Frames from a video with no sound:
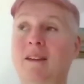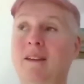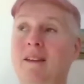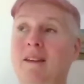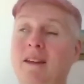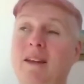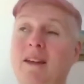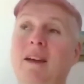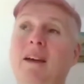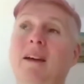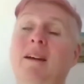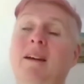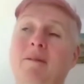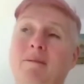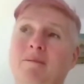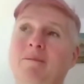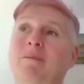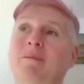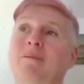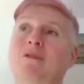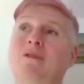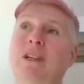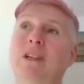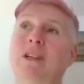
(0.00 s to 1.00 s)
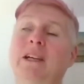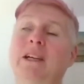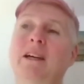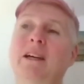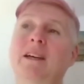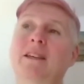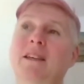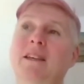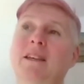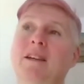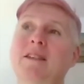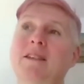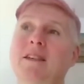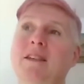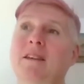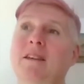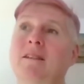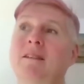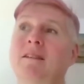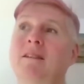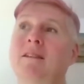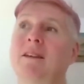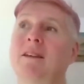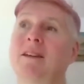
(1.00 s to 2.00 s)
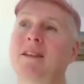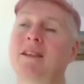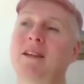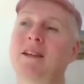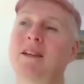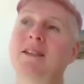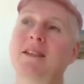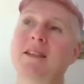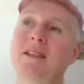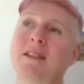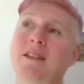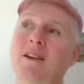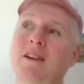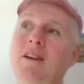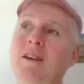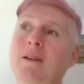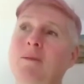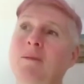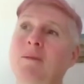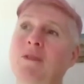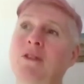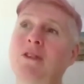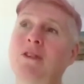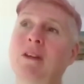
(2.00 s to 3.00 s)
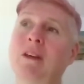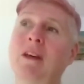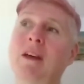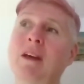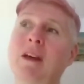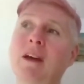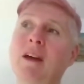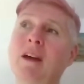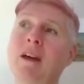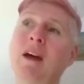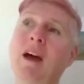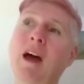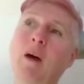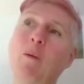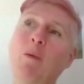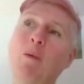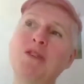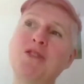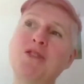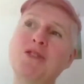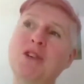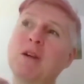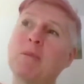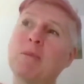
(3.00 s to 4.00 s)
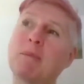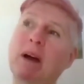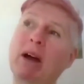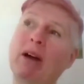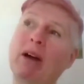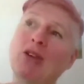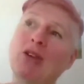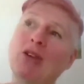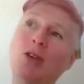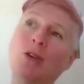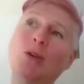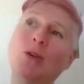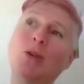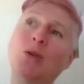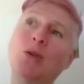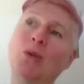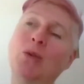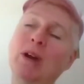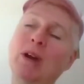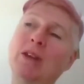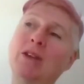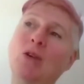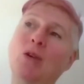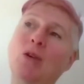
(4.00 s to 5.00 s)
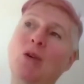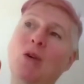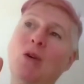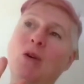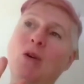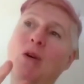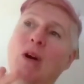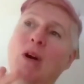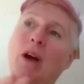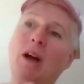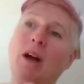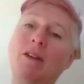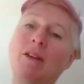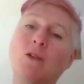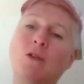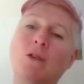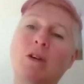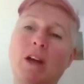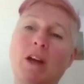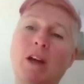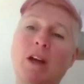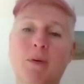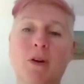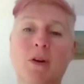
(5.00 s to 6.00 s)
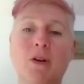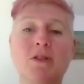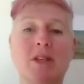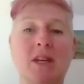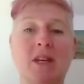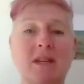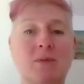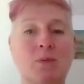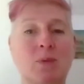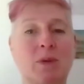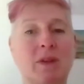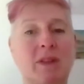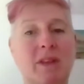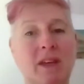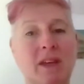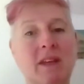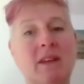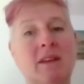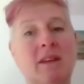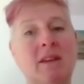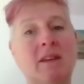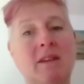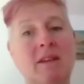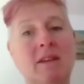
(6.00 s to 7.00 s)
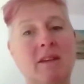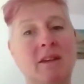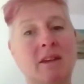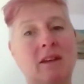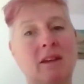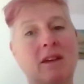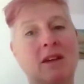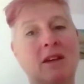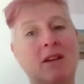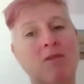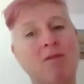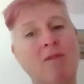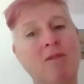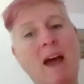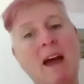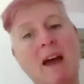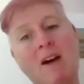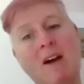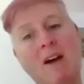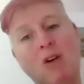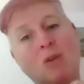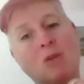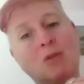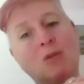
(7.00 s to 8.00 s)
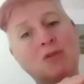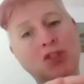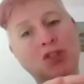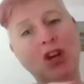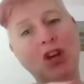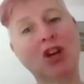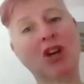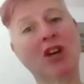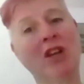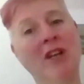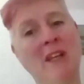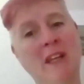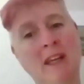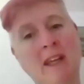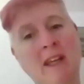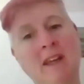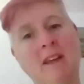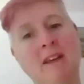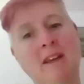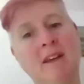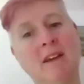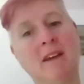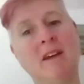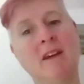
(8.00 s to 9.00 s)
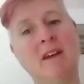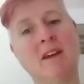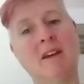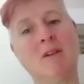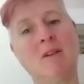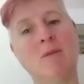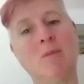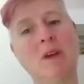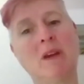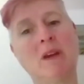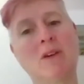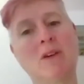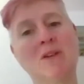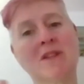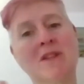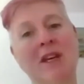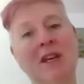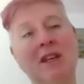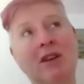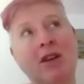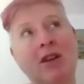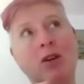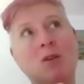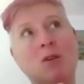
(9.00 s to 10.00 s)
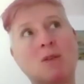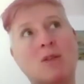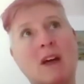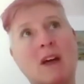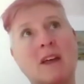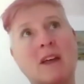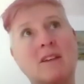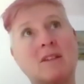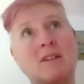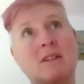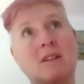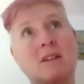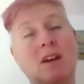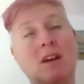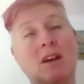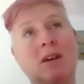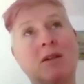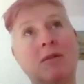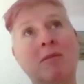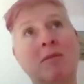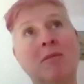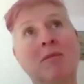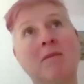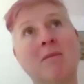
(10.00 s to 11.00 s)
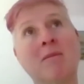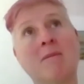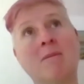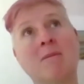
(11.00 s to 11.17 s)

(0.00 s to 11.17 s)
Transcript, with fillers: Yeah, really exciting times. I'm wondering about you and your kind of process within that whole journey, because I know that your